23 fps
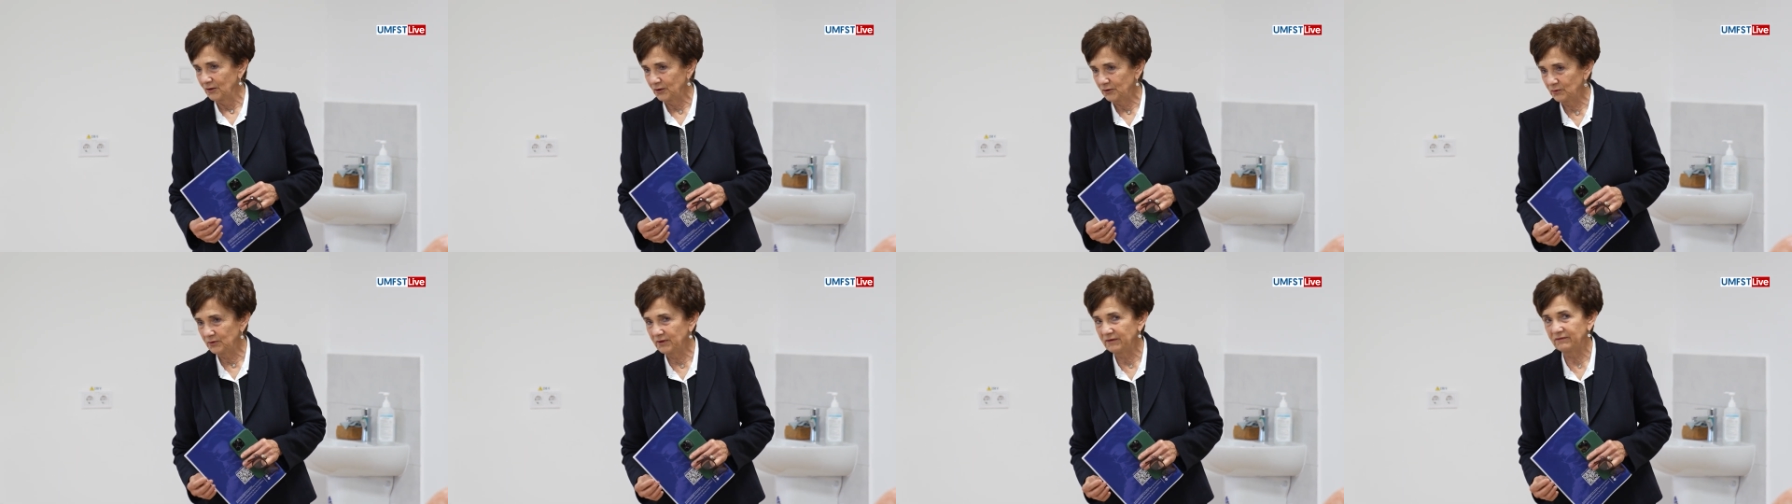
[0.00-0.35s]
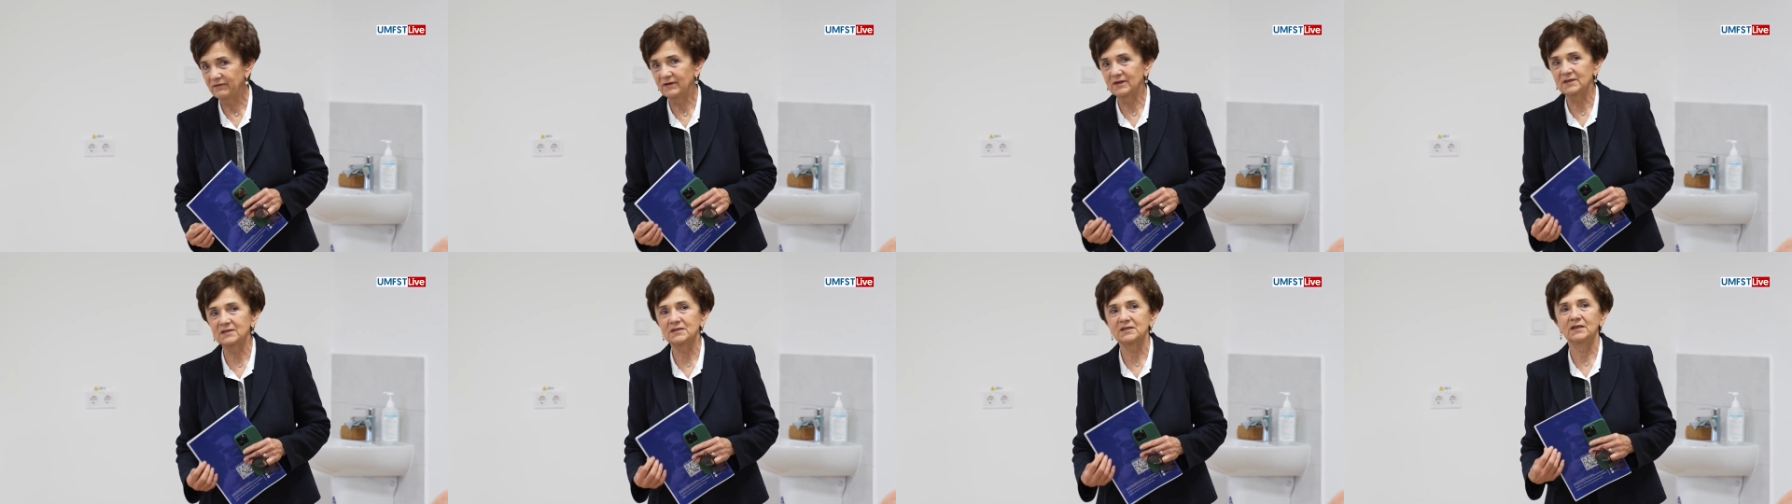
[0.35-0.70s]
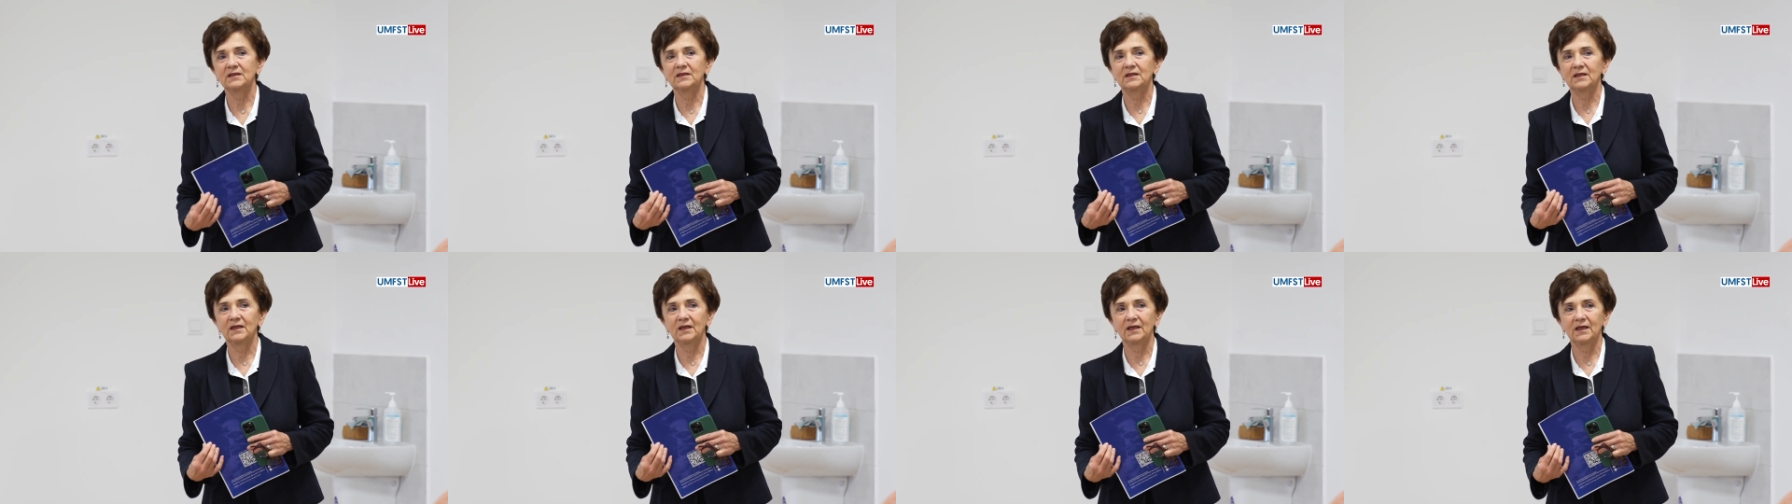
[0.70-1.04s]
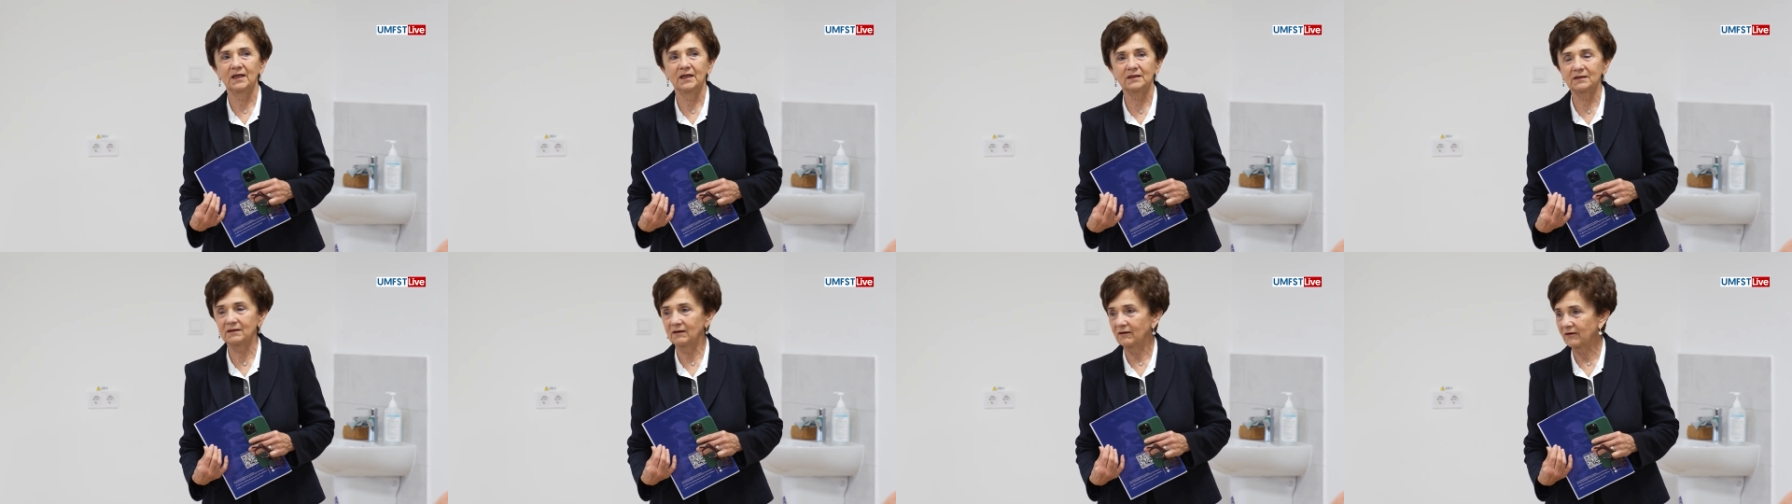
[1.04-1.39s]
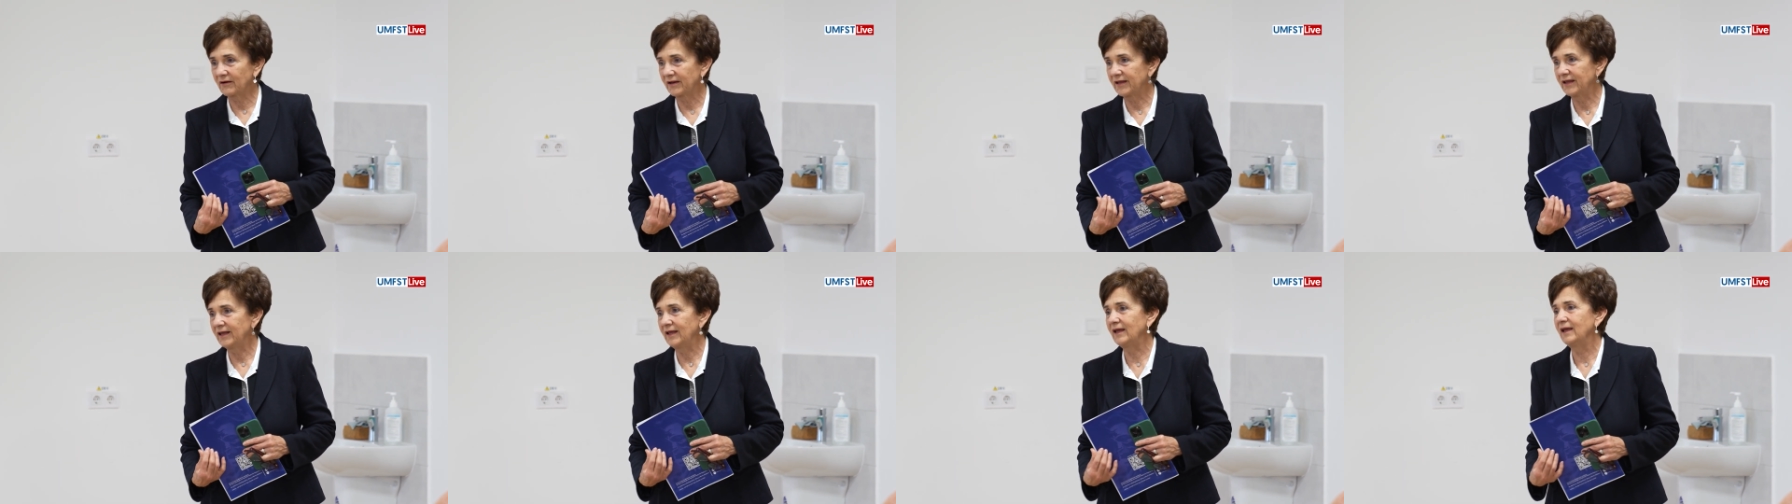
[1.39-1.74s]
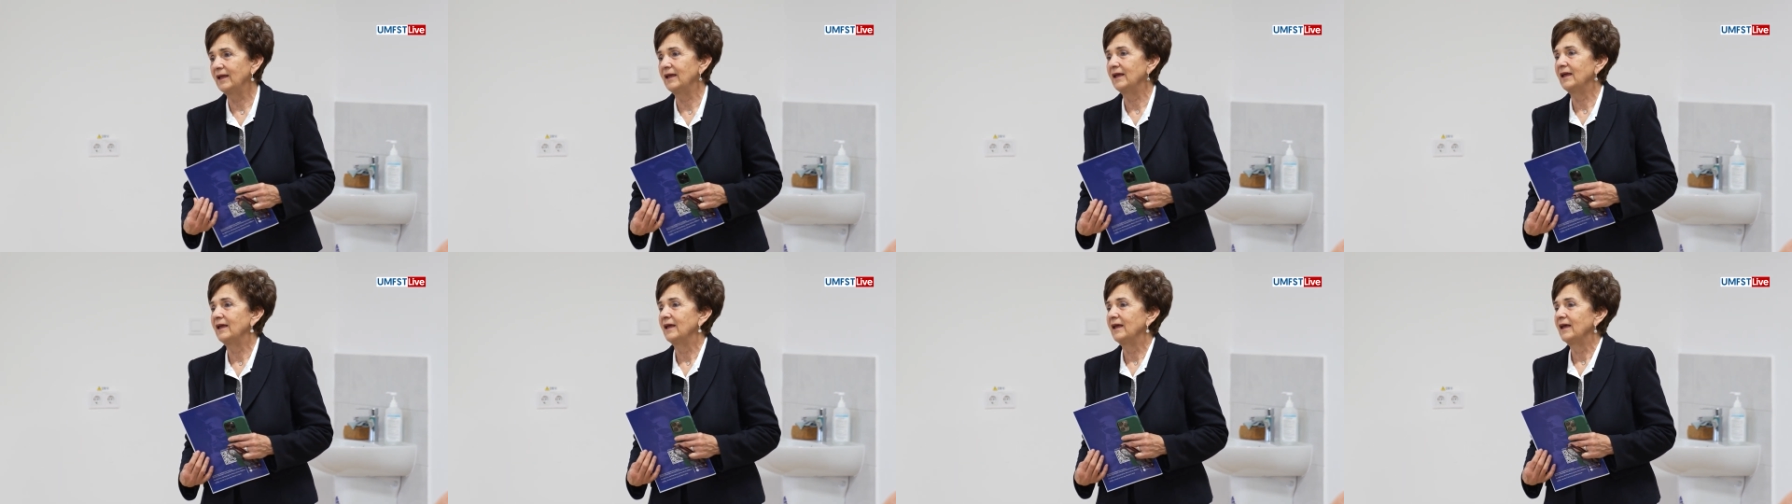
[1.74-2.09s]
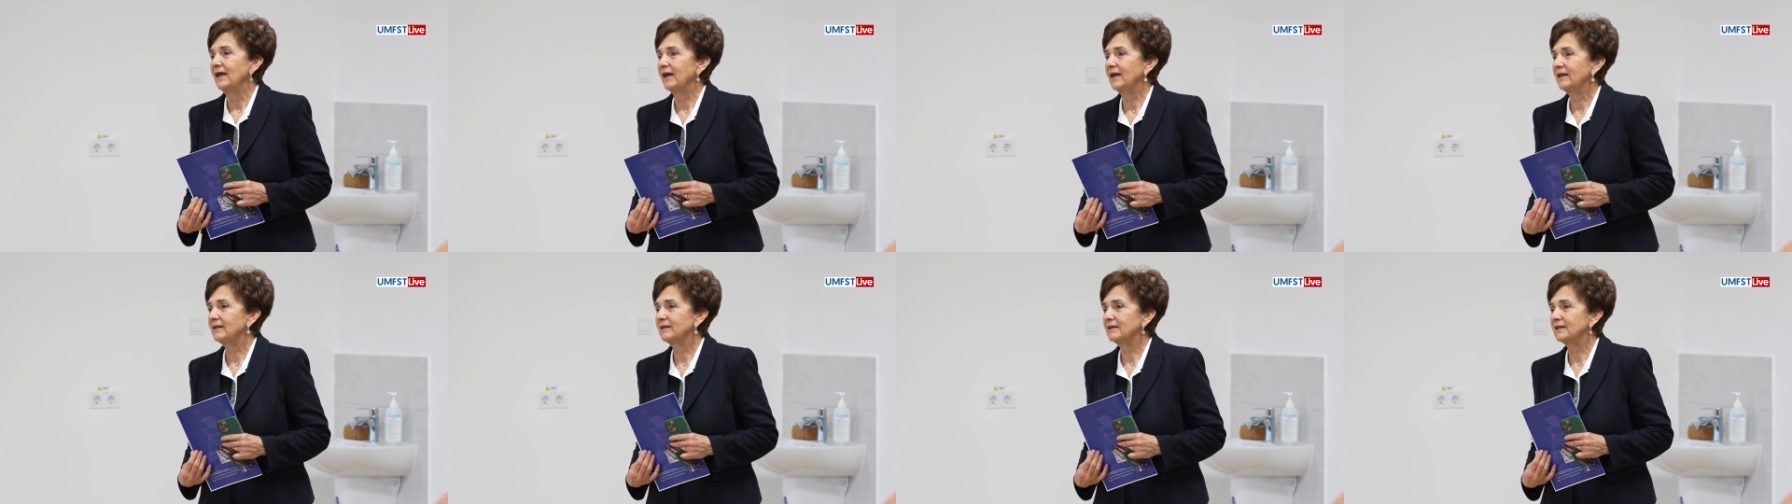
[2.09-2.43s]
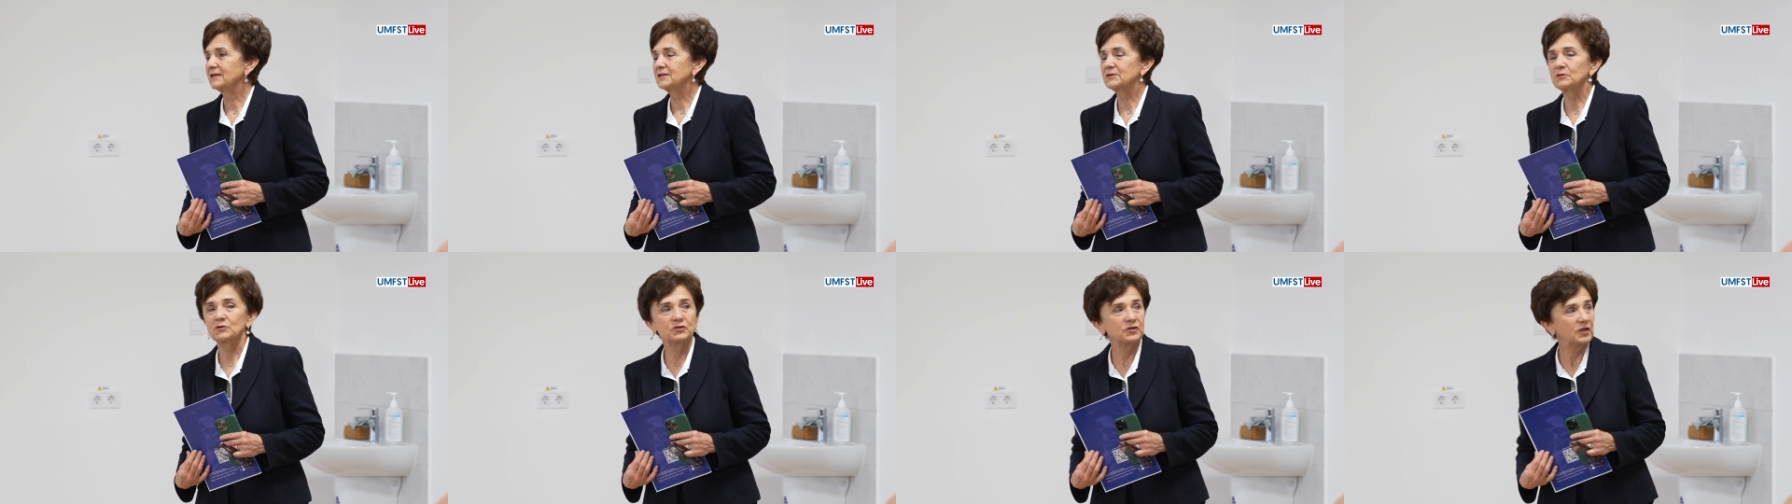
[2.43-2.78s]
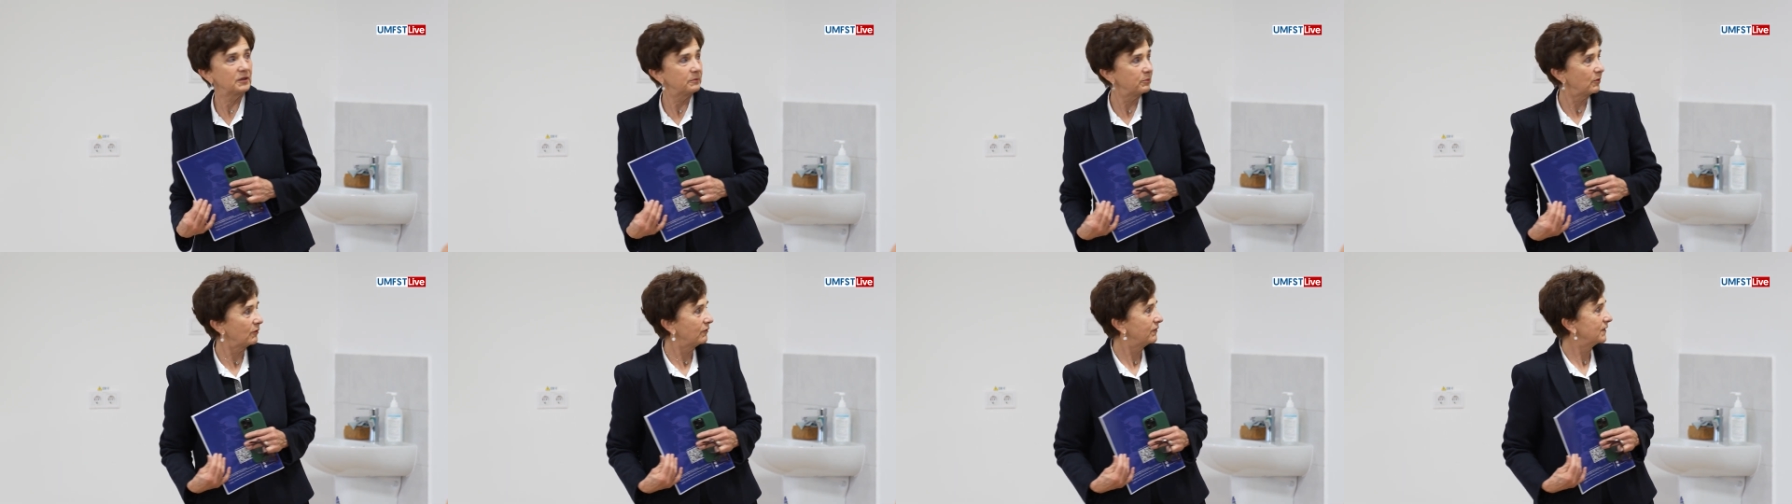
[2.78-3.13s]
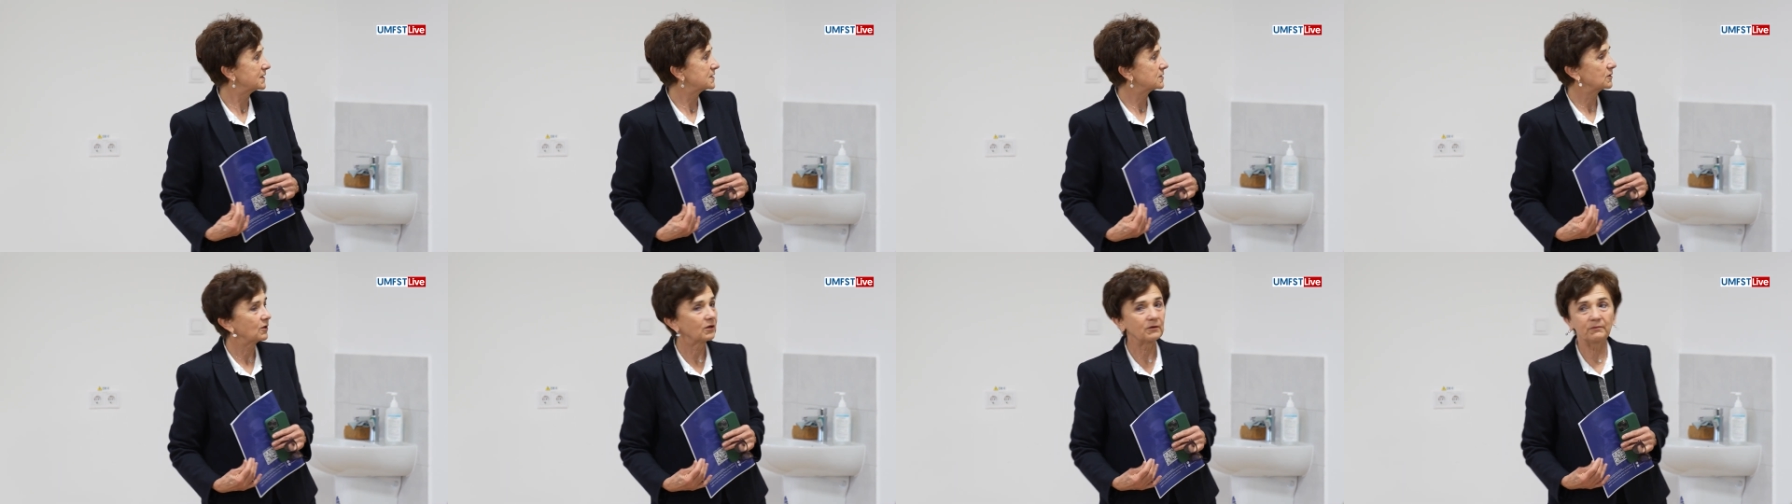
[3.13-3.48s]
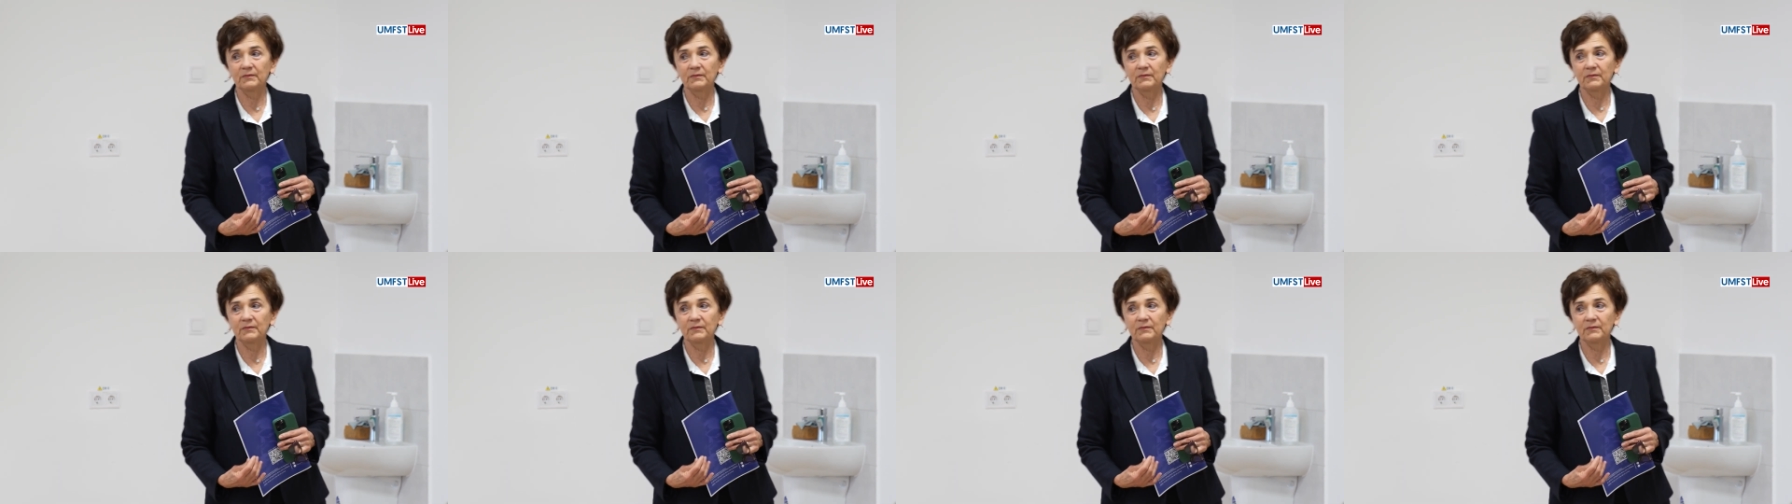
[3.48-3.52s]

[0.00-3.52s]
University, Turkey, and Associate Professor